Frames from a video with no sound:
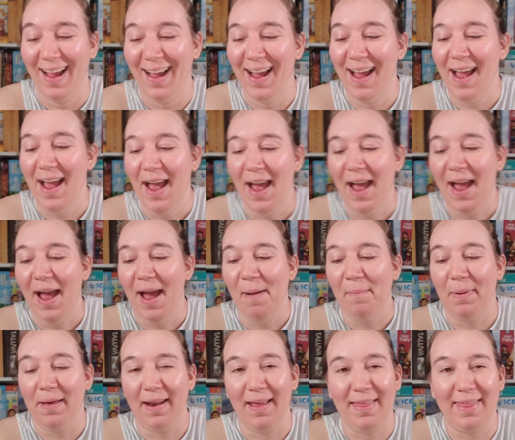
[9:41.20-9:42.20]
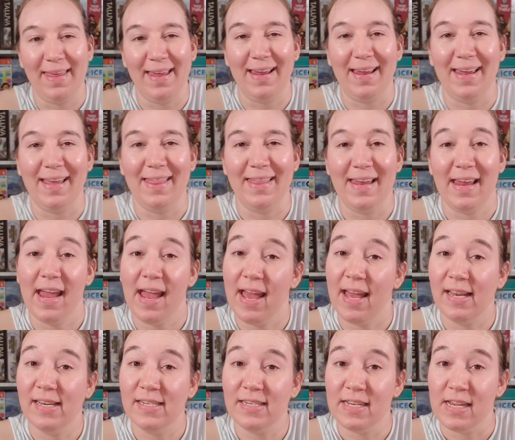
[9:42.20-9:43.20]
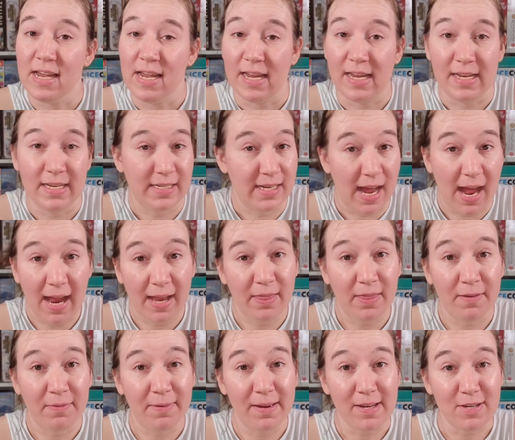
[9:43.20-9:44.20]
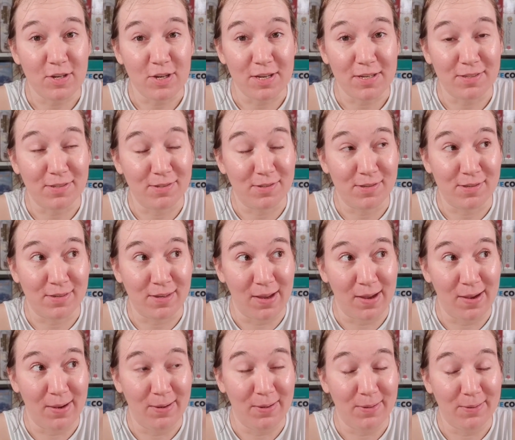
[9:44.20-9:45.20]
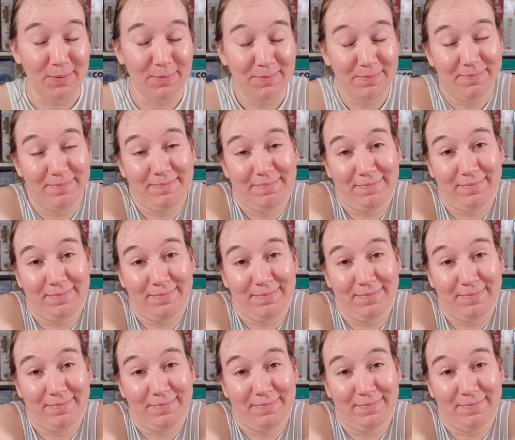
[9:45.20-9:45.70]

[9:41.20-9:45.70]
But I think in the end, he died the richest, so...